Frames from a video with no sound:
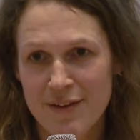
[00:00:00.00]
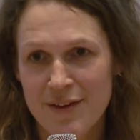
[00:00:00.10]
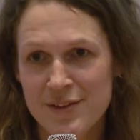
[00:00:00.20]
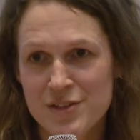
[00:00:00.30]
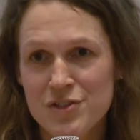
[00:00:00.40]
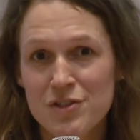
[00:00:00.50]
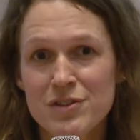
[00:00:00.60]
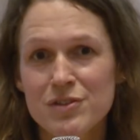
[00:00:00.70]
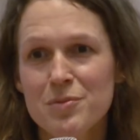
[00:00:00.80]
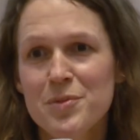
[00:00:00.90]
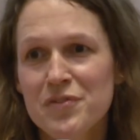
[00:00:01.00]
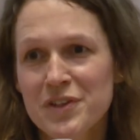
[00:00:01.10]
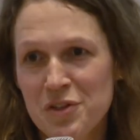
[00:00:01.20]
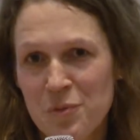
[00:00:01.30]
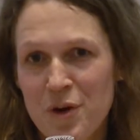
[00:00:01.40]
And the students are
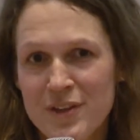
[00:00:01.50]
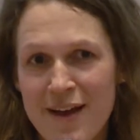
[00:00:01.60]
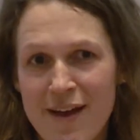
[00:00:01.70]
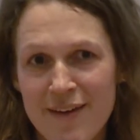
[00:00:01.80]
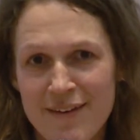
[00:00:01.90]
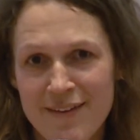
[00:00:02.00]
moving toward that.